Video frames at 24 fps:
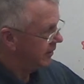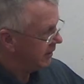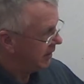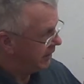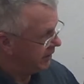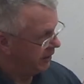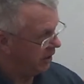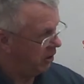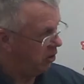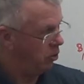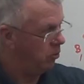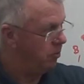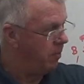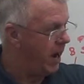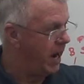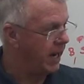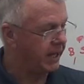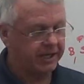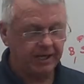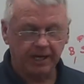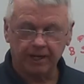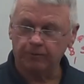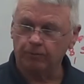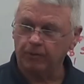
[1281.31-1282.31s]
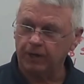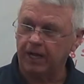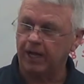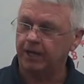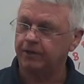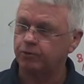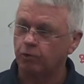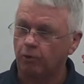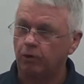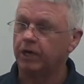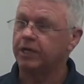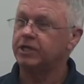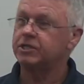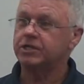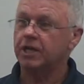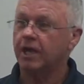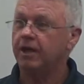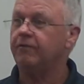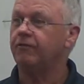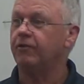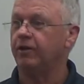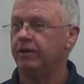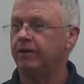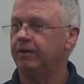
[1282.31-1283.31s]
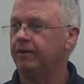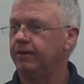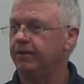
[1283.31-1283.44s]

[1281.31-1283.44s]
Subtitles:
In the whole back end, we had 27.